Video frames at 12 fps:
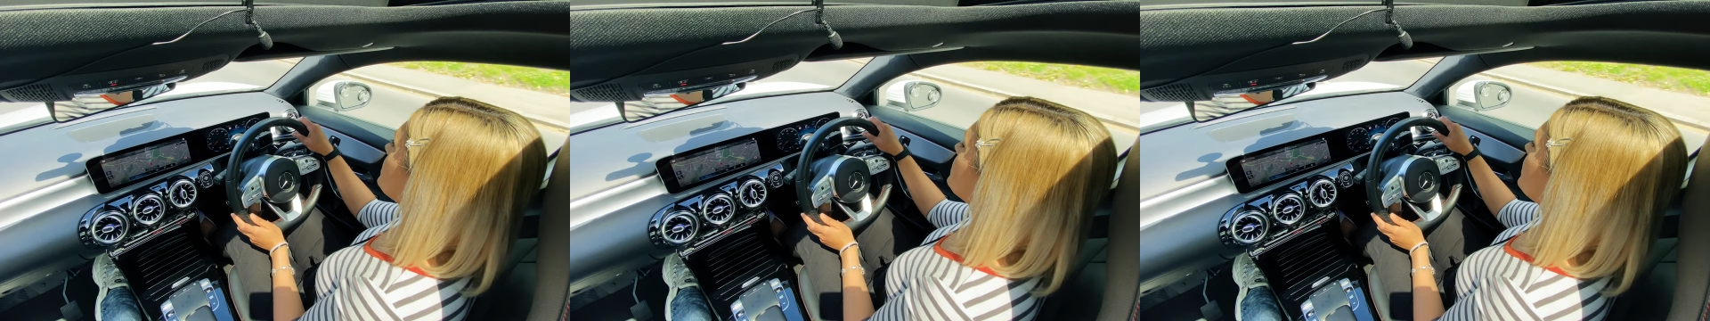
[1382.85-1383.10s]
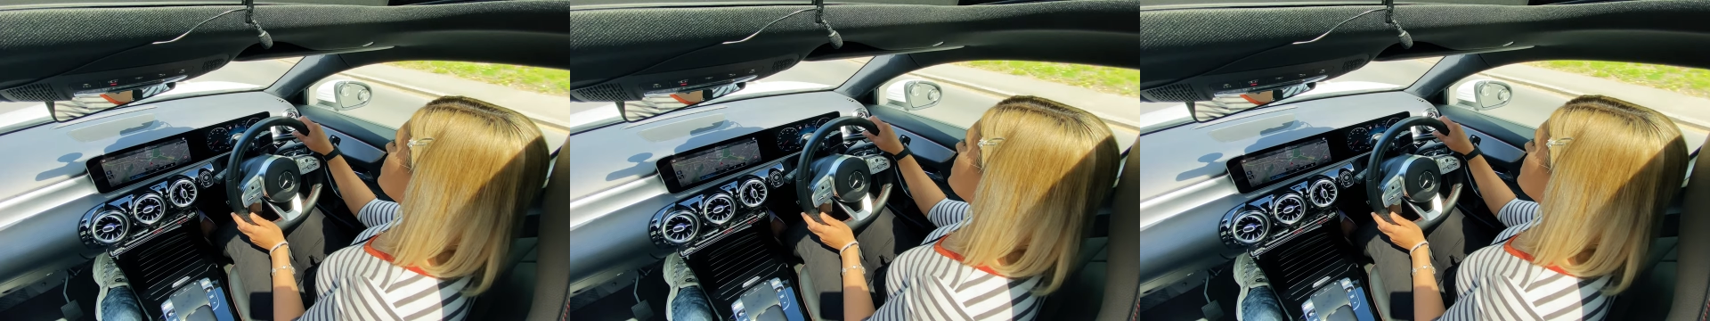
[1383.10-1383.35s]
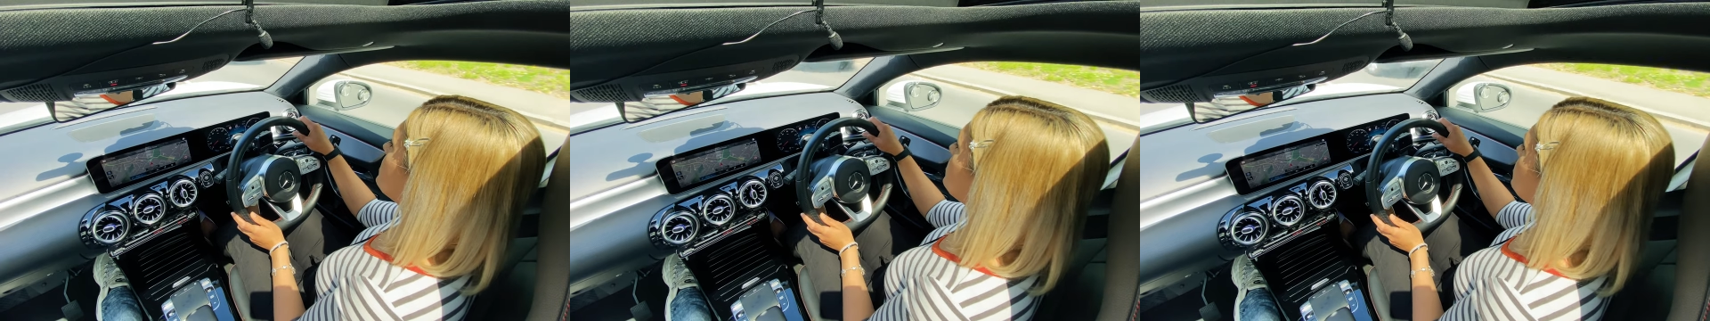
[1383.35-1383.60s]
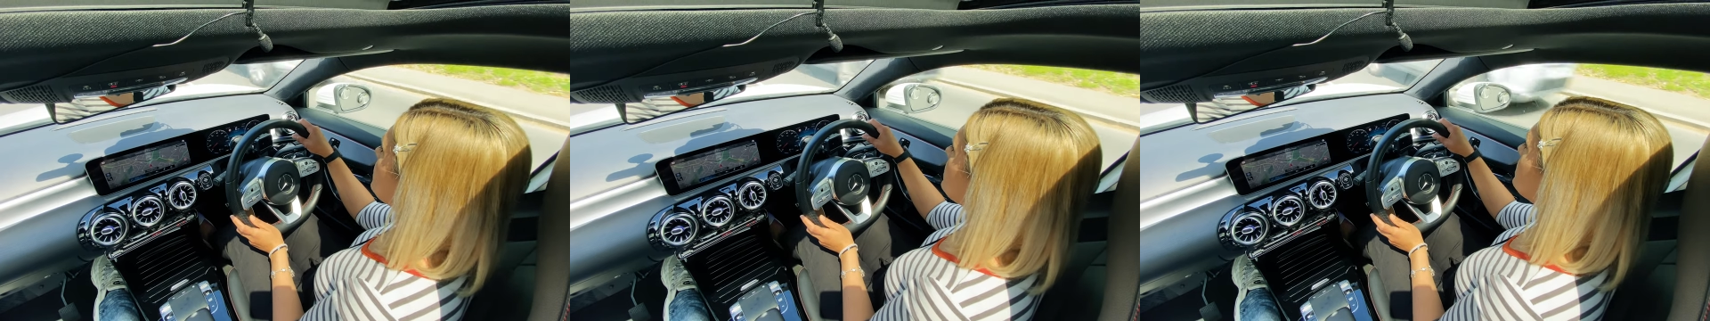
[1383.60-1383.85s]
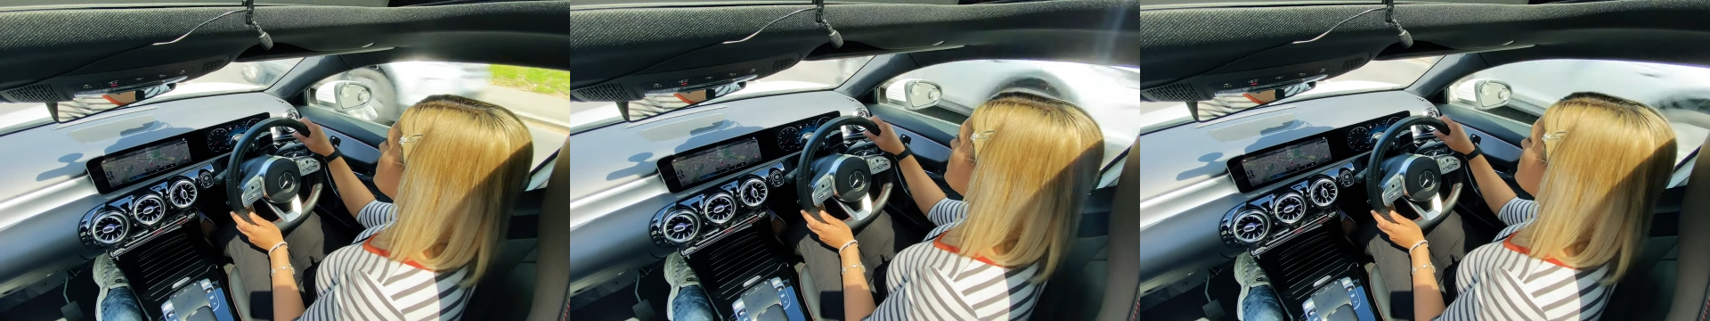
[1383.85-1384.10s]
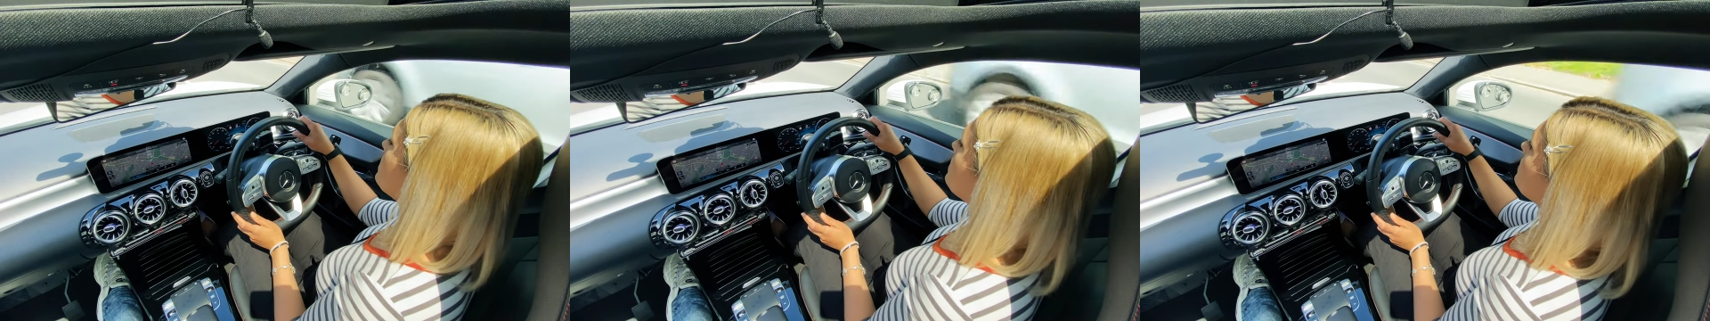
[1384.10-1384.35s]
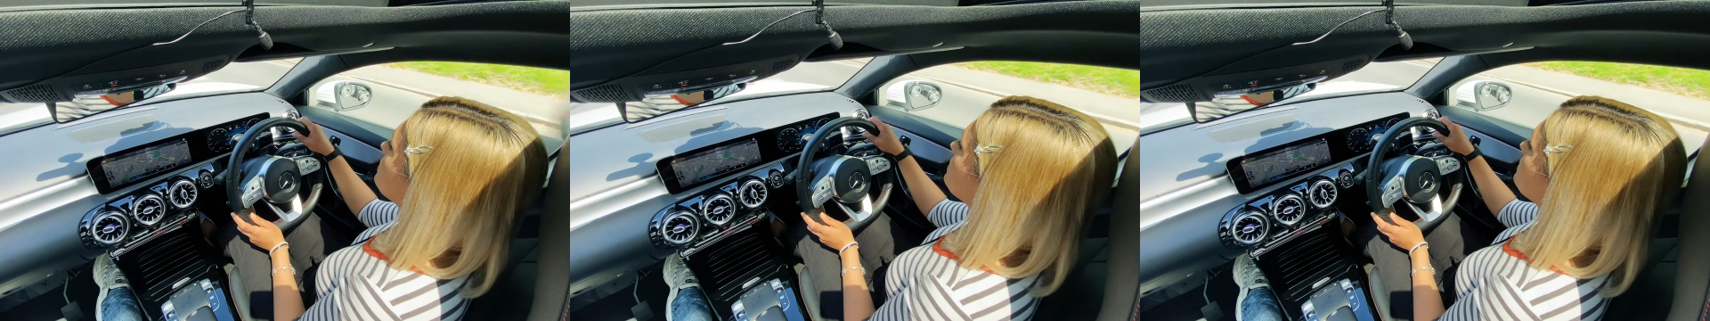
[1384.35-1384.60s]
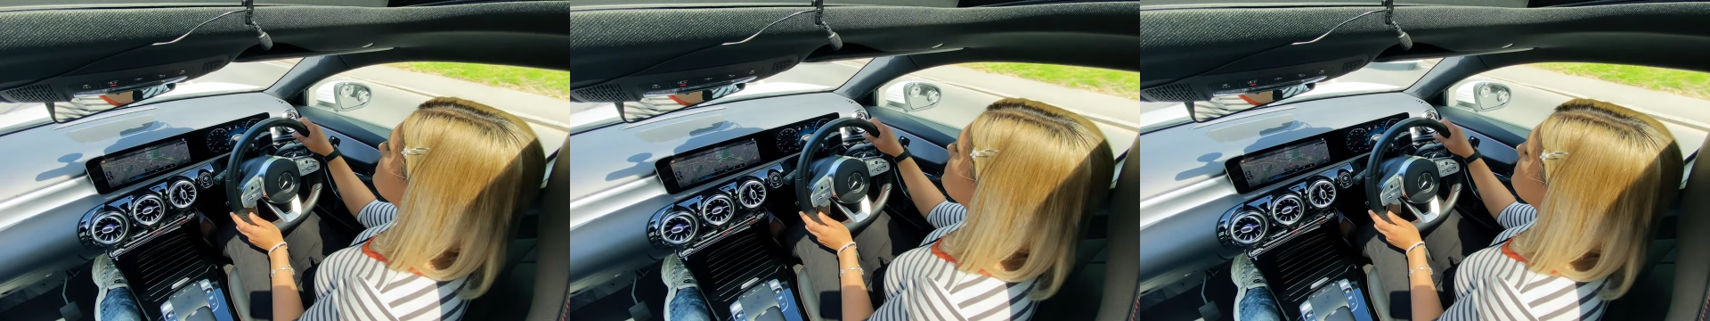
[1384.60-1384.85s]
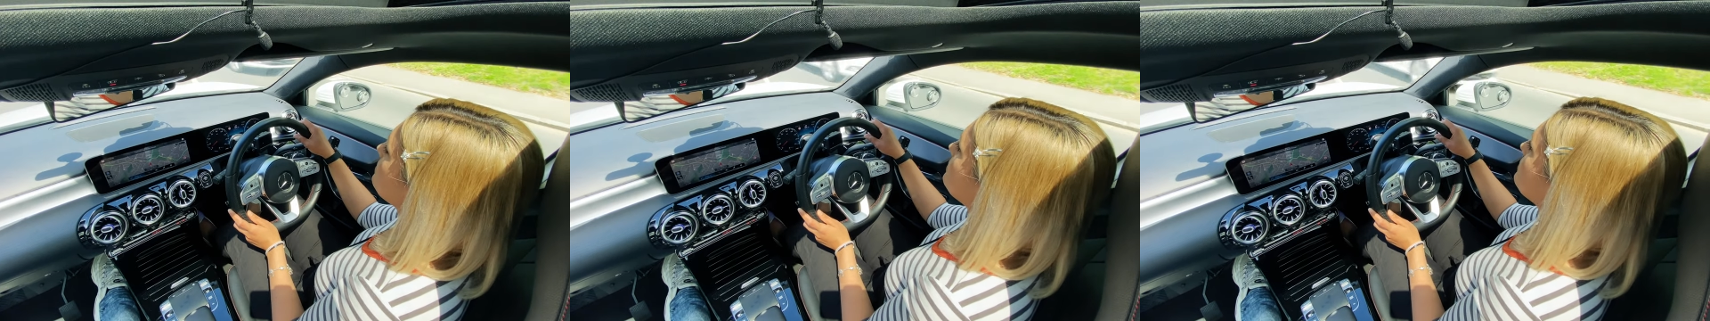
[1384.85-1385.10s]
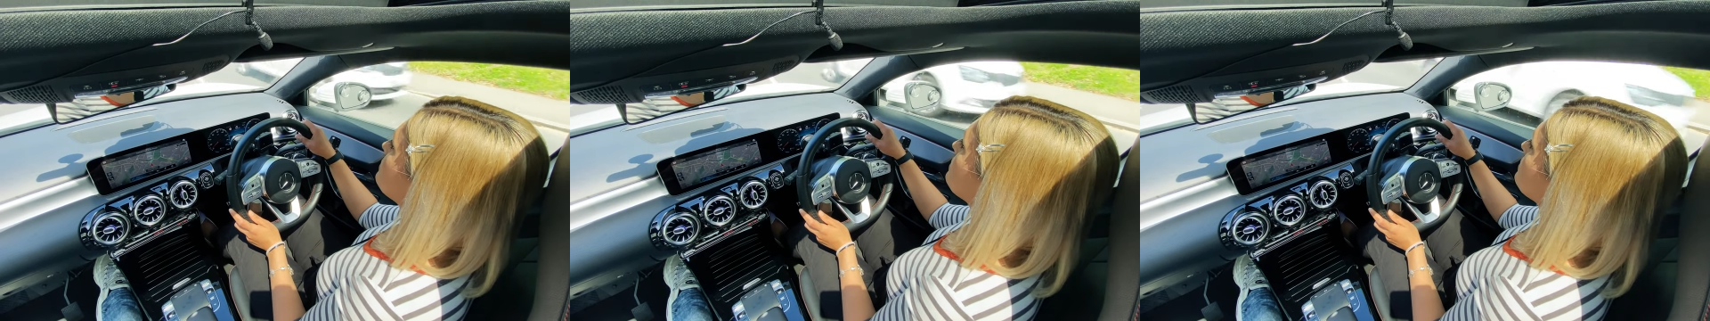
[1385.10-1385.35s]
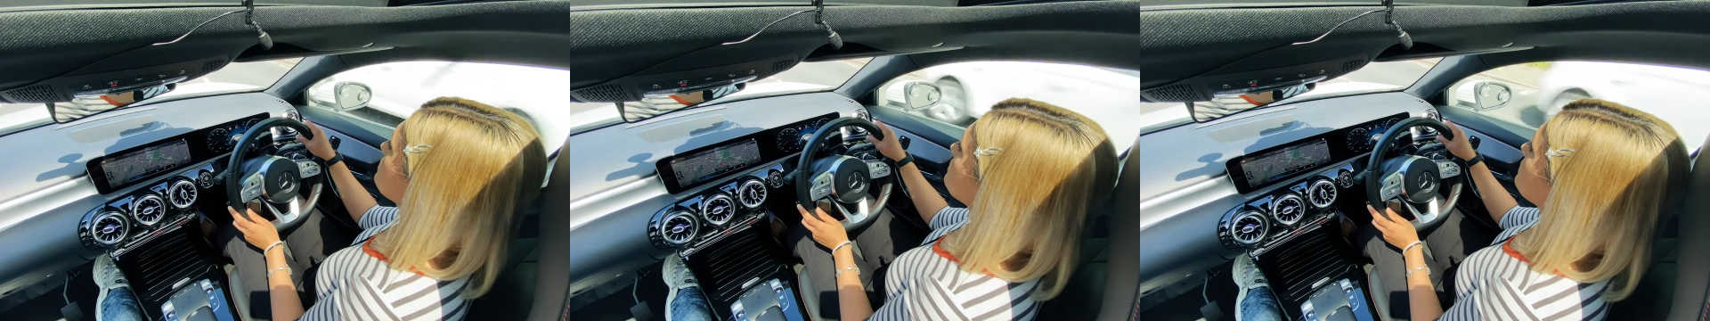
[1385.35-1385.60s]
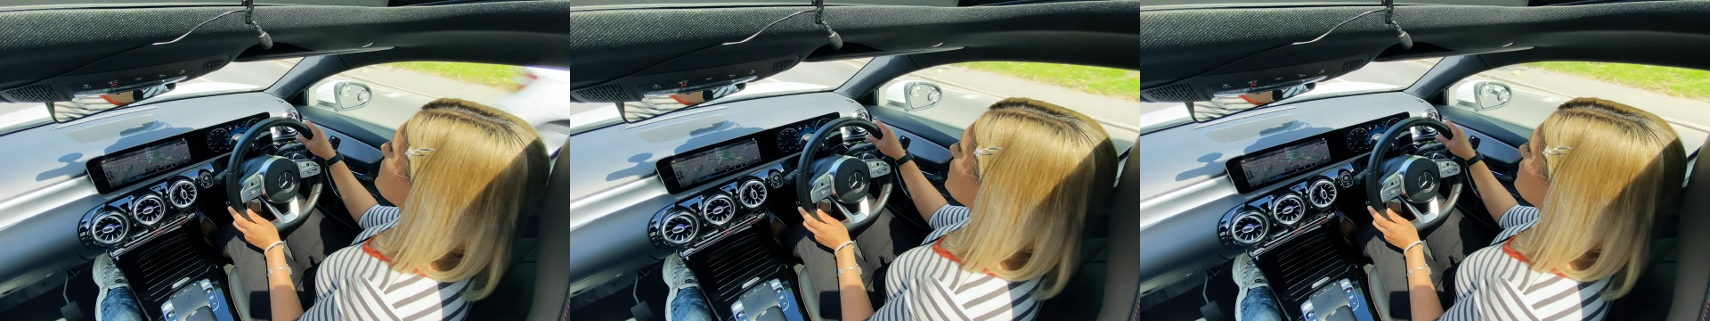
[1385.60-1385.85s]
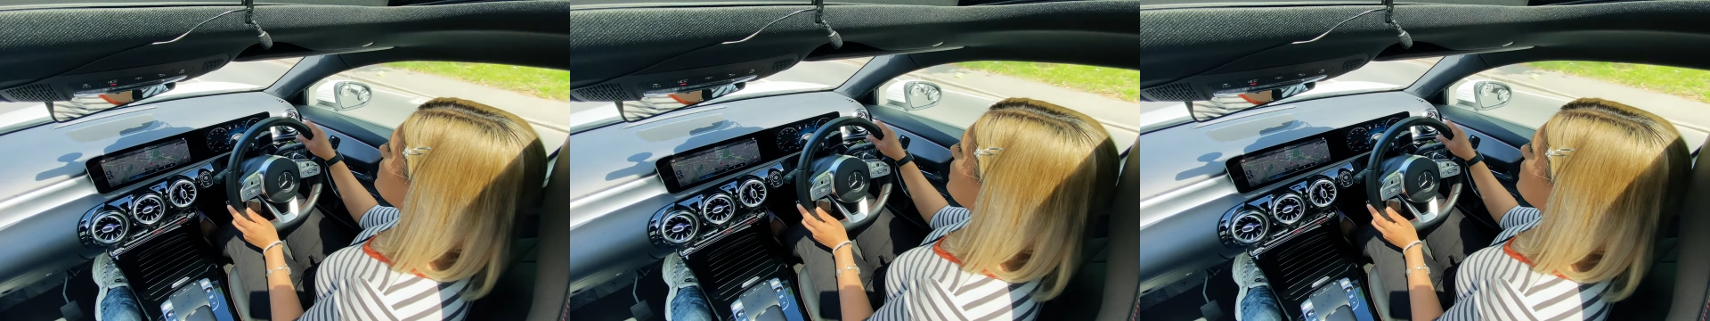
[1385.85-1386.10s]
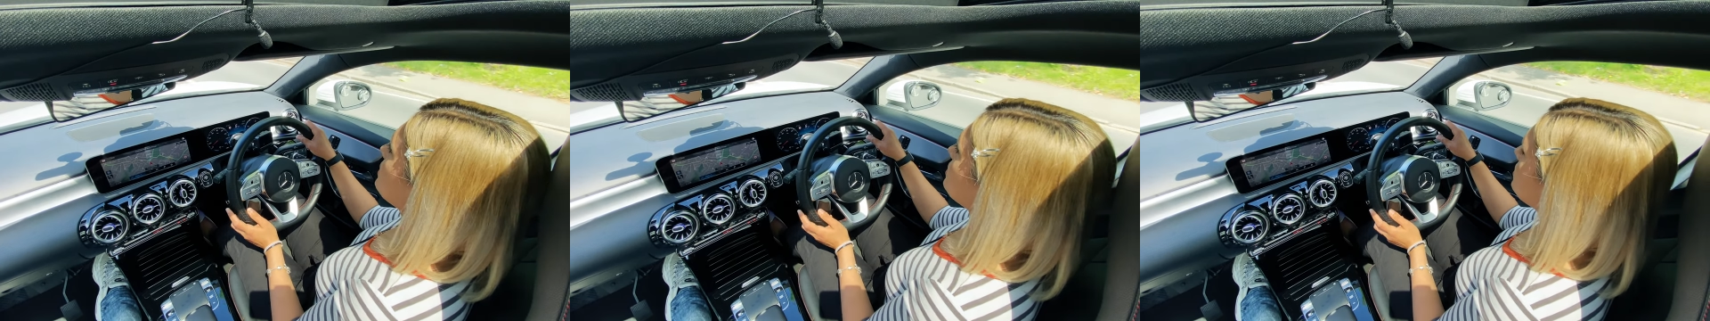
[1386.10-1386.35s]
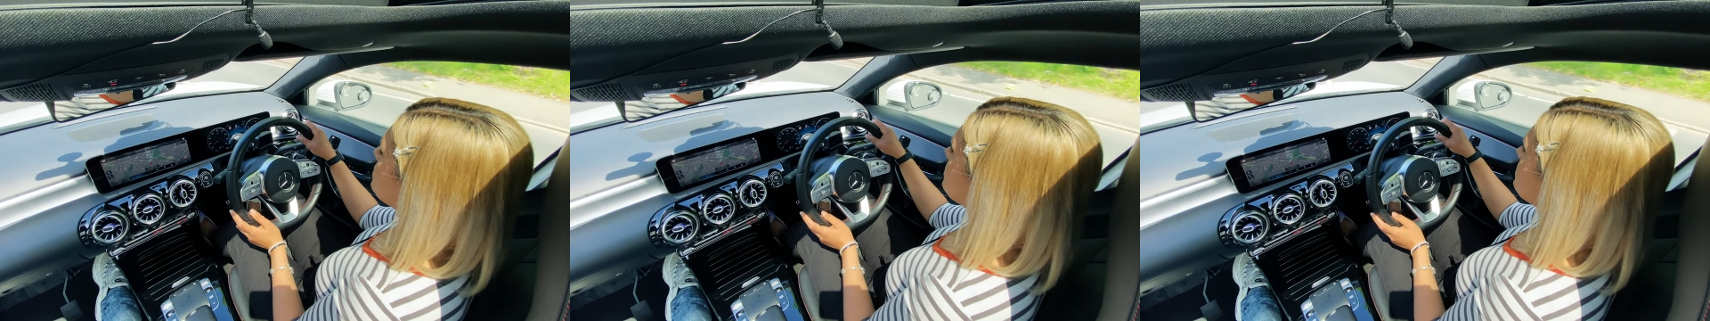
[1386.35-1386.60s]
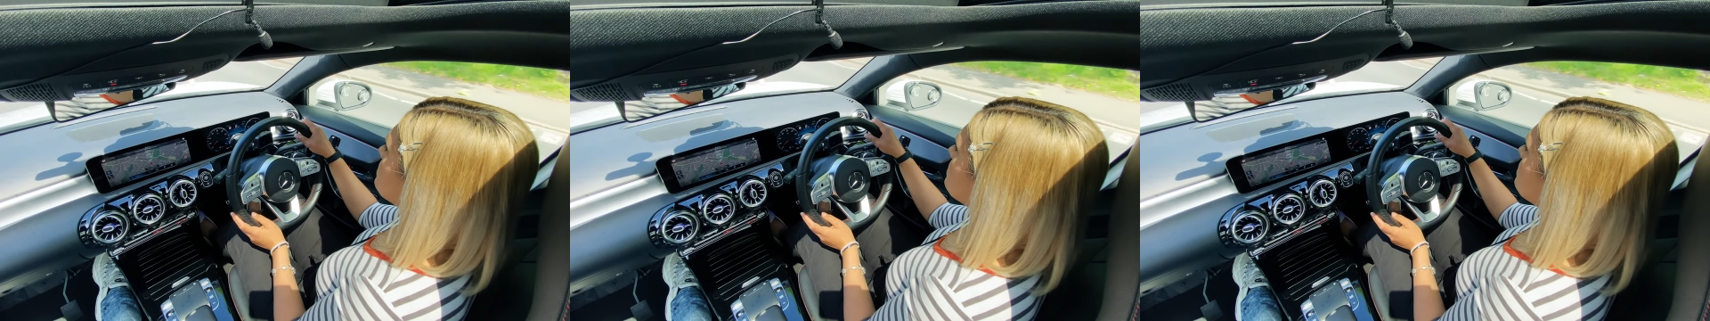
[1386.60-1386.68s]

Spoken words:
Nobody's mouth can be seen.